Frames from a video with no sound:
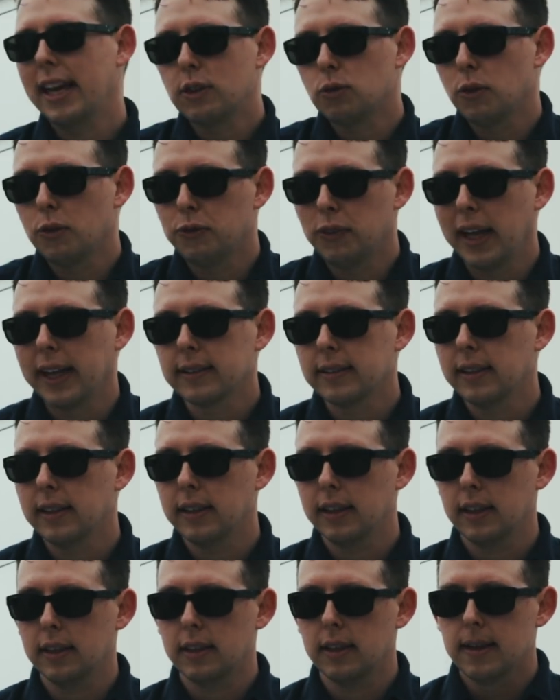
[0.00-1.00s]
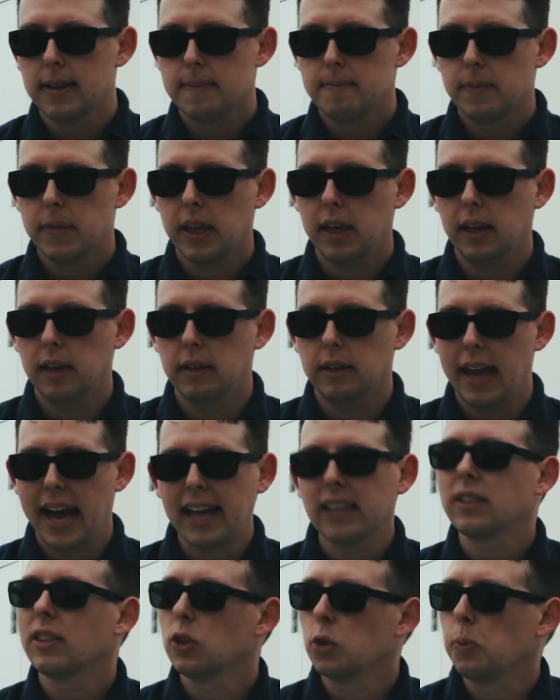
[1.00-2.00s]
that's reflected in
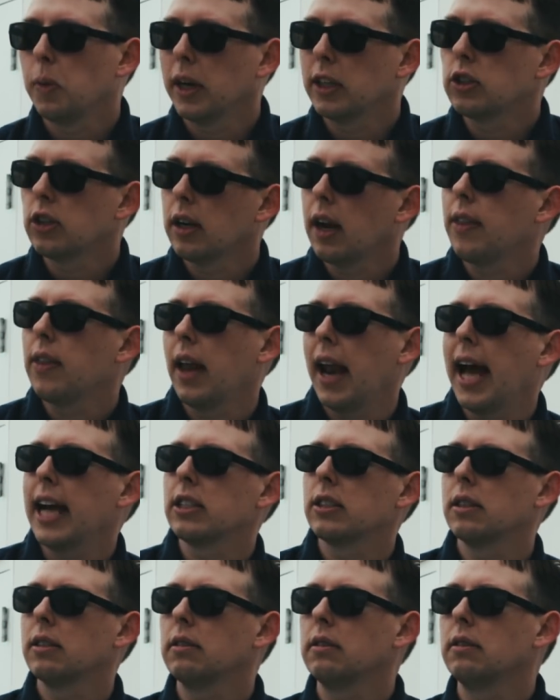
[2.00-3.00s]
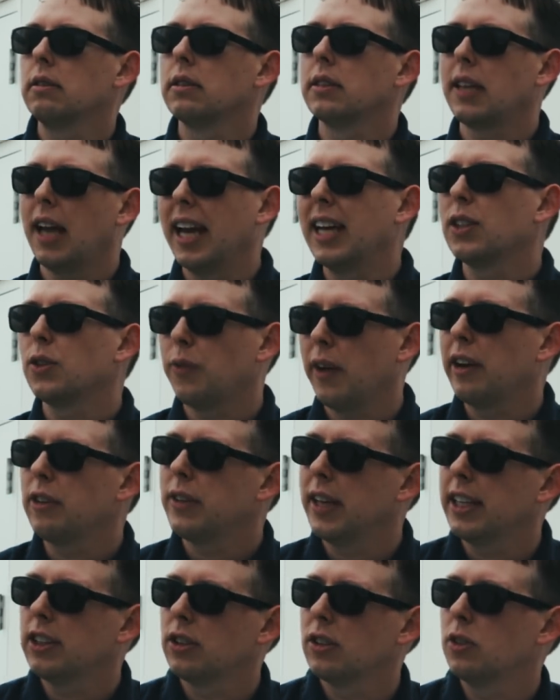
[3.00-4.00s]
NASA's budget and the National Science
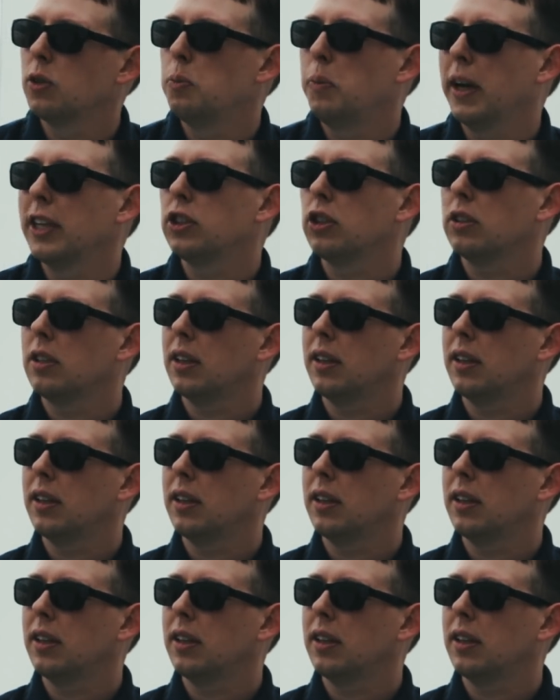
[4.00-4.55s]
Foundation's budget,